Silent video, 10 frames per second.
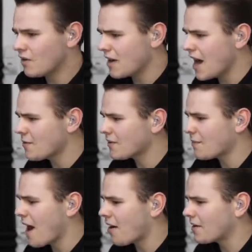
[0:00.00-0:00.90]
All right, we've
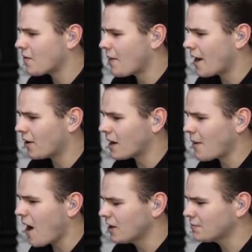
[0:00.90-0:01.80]
got power. Never mind. All
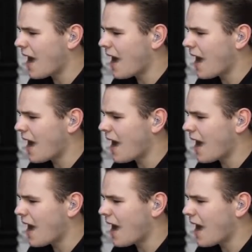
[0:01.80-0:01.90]
right, power's